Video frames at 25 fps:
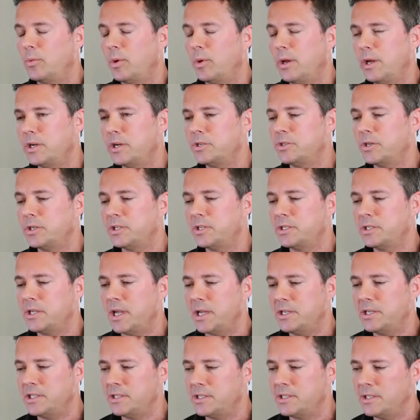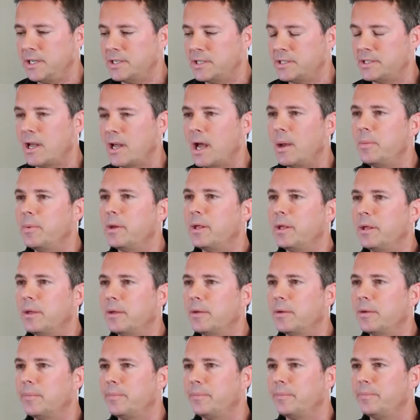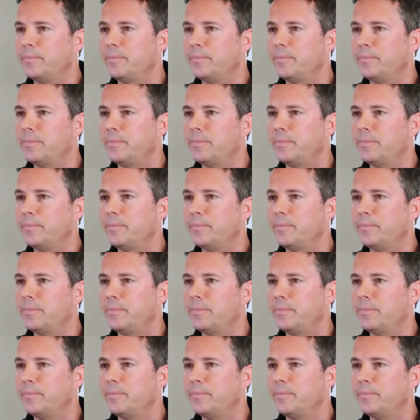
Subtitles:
brain injury, it just needs time to heal.